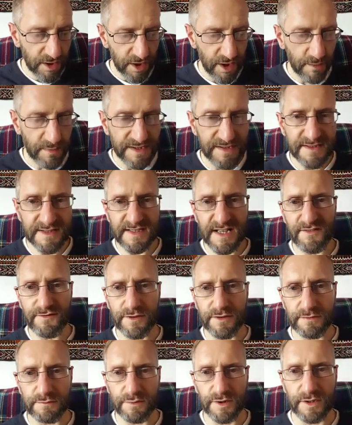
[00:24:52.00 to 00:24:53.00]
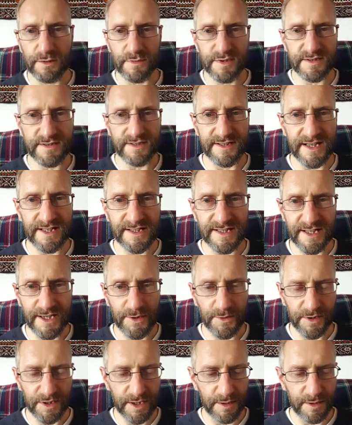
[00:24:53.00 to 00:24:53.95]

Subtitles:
Comment 7, we're coming to the end now.